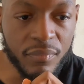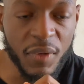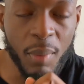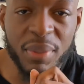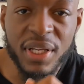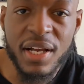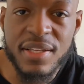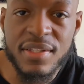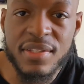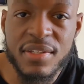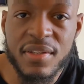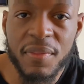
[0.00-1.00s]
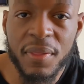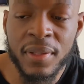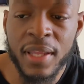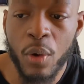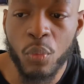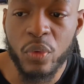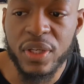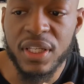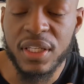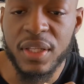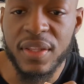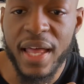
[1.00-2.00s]
because this is a thing
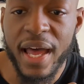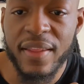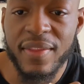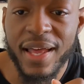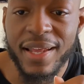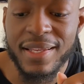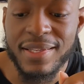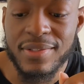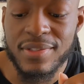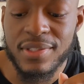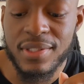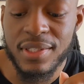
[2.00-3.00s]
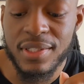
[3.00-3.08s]
that is